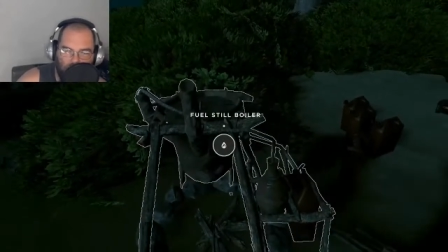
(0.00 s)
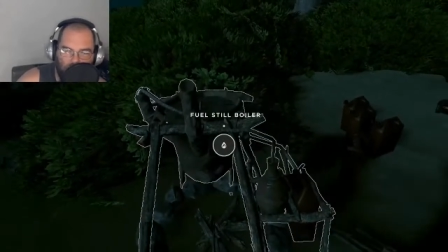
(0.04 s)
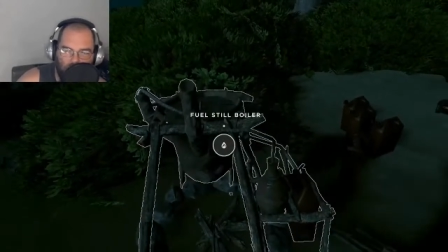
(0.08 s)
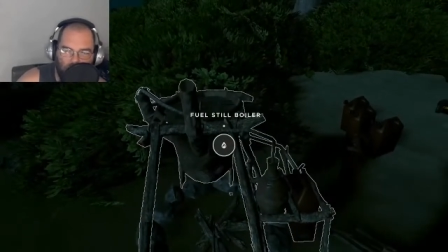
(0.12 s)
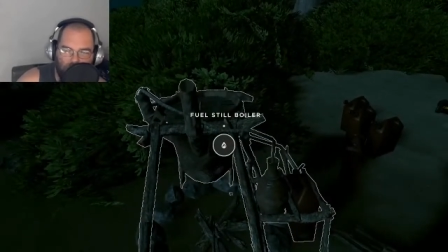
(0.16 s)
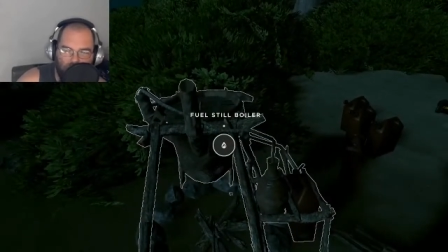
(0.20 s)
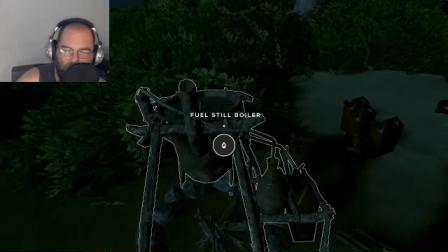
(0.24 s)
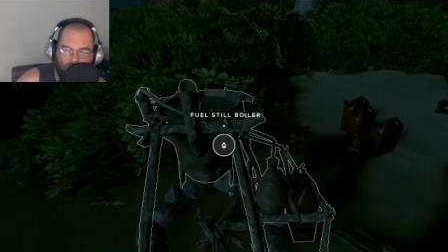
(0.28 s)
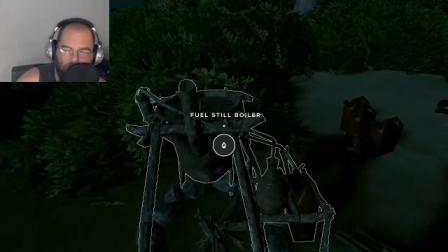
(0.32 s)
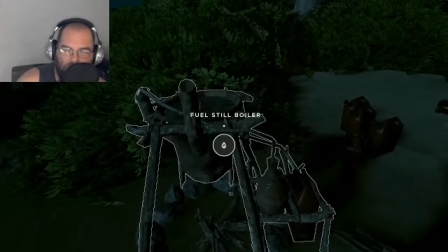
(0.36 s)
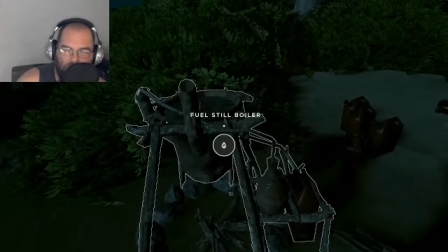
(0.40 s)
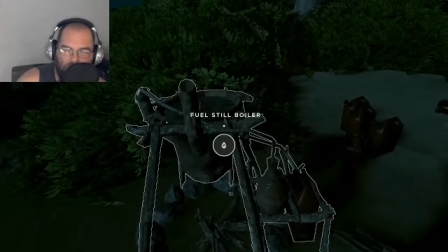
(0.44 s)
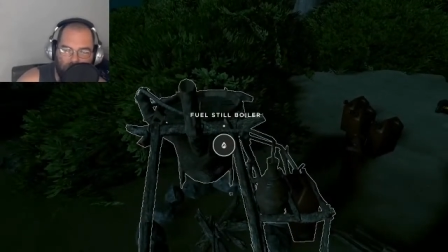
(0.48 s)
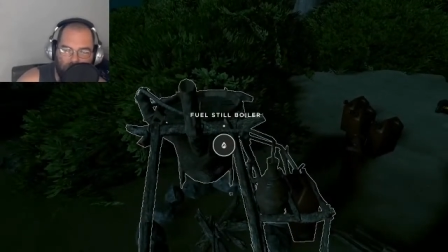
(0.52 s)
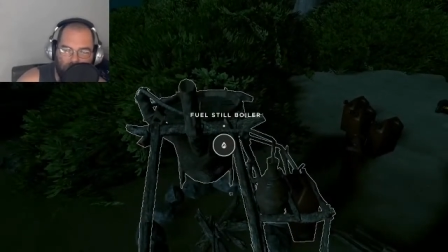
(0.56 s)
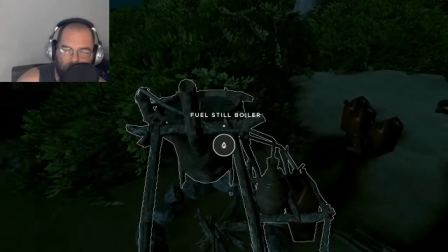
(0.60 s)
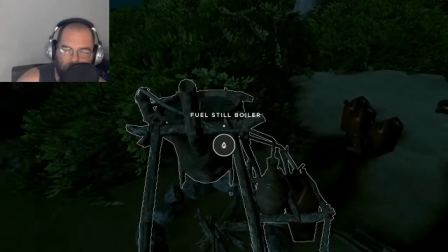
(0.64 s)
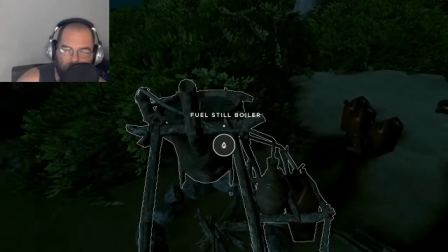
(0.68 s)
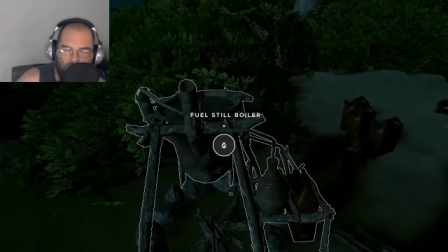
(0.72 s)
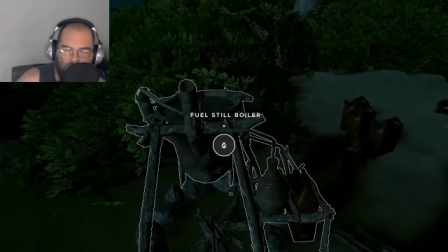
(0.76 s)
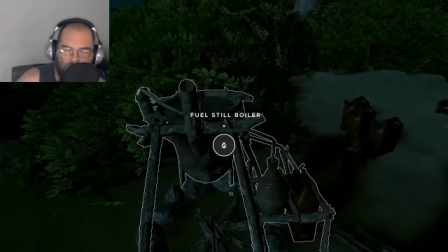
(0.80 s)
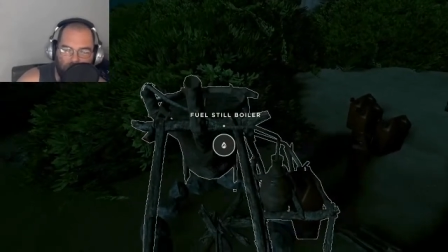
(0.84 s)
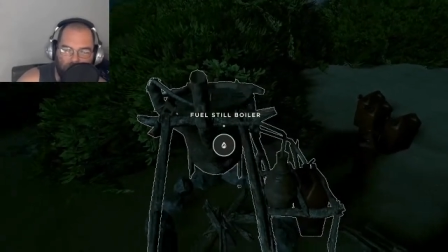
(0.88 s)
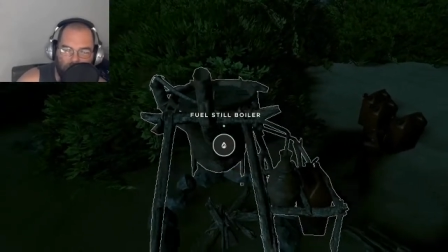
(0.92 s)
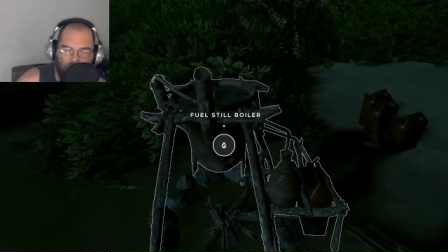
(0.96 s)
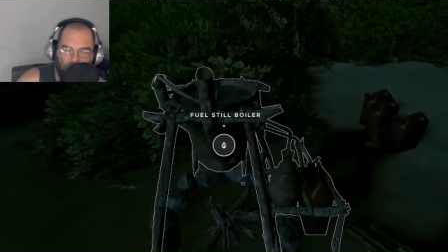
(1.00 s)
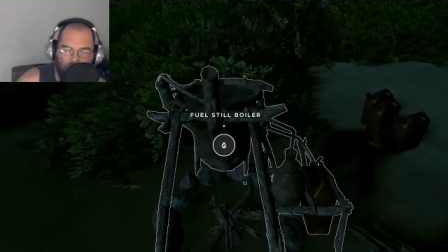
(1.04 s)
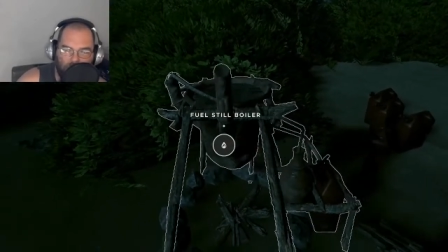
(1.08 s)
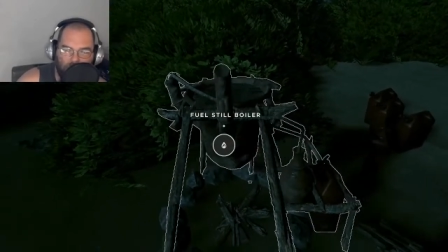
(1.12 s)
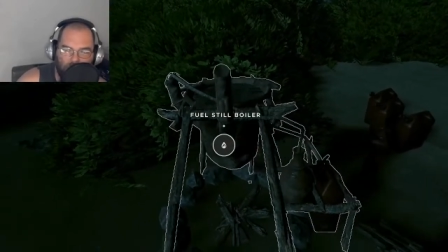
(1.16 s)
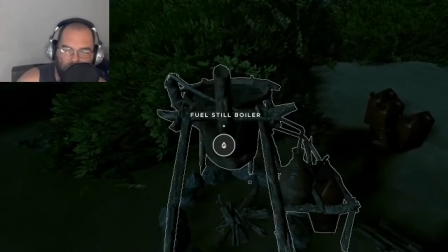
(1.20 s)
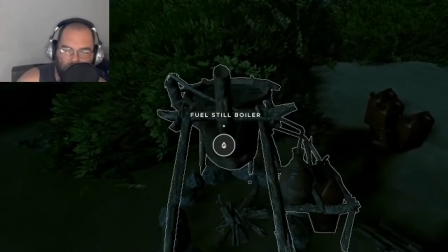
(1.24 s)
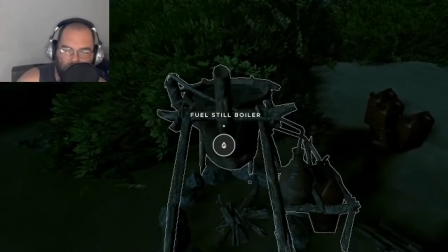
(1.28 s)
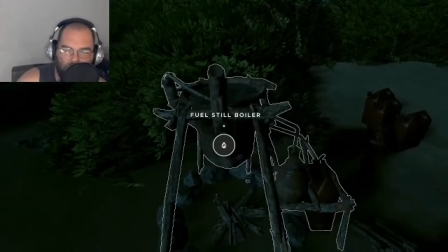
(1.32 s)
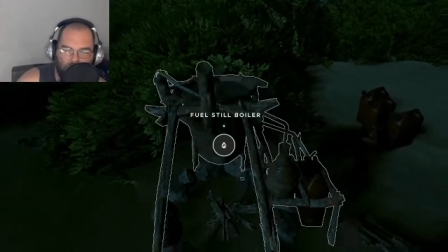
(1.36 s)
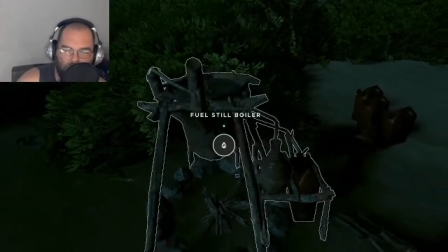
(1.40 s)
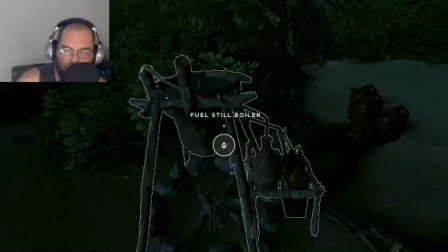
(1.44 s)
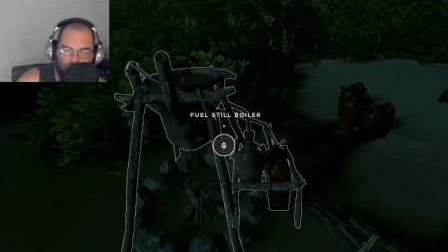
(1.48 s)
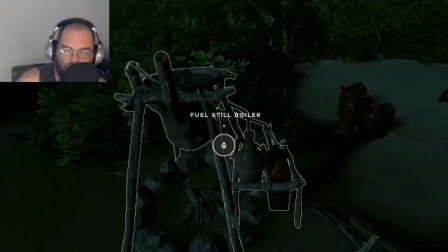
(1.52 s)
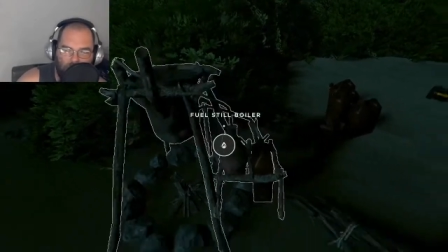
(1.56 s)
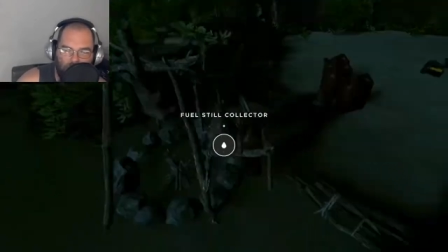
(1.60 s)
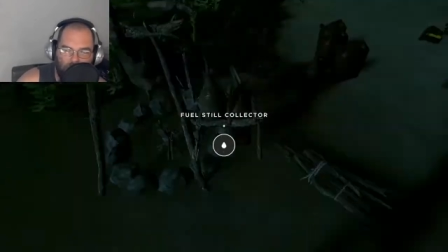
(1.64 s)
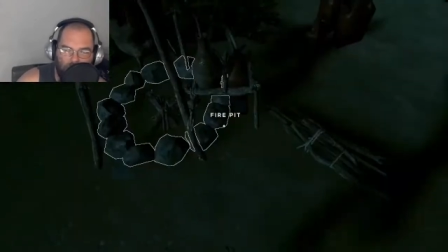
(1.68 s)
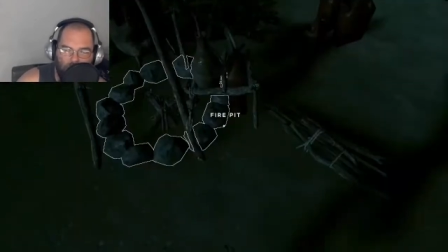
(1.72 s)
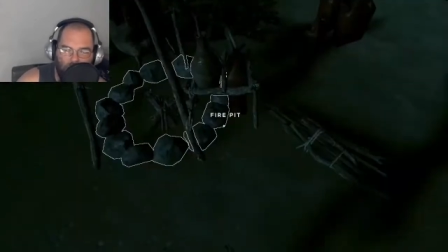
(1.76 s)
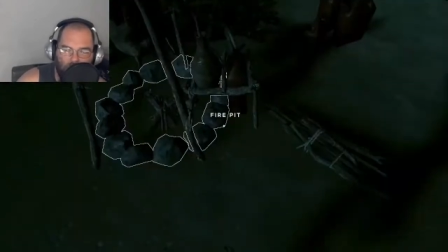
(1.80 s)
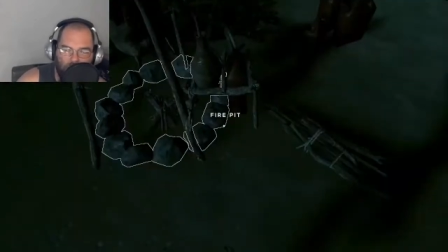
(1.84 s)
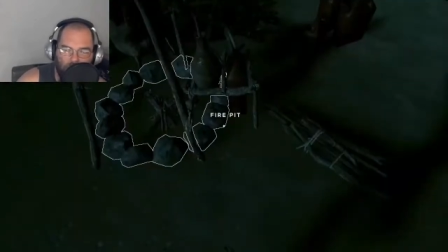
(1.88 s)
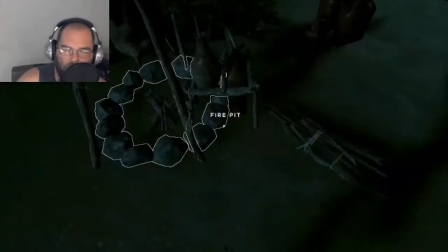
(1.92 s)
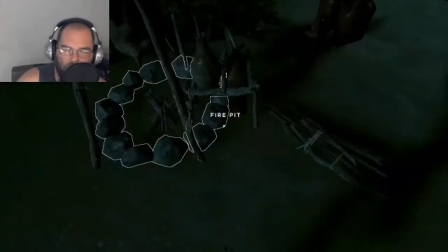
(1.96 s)
need my
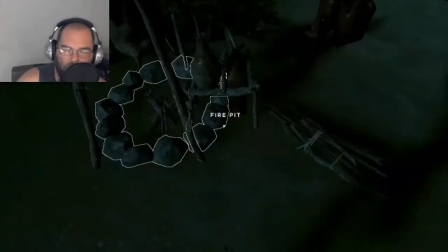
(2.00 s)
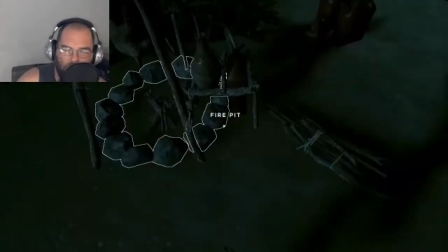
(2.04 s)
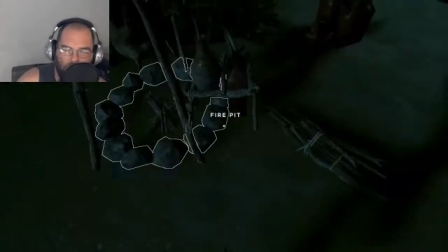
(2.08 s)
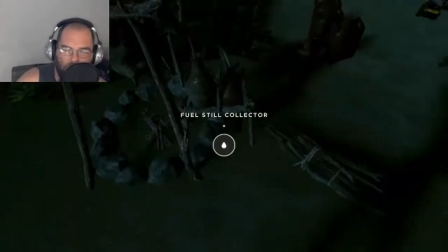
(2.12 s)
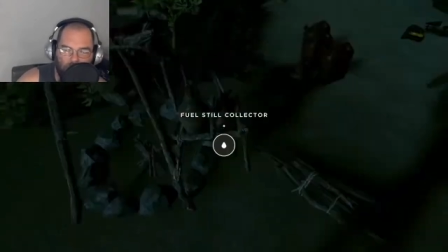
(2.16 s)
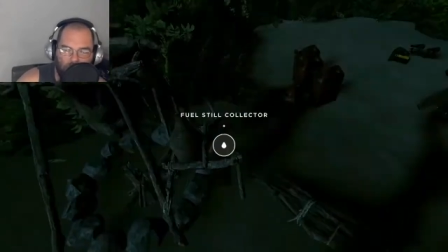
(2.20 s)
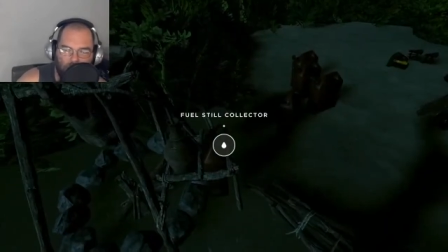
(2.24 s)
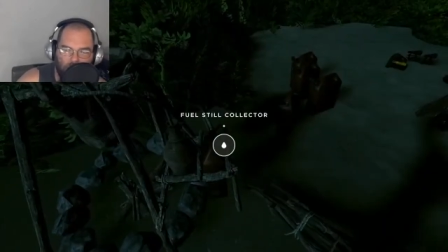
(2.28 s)
boiler.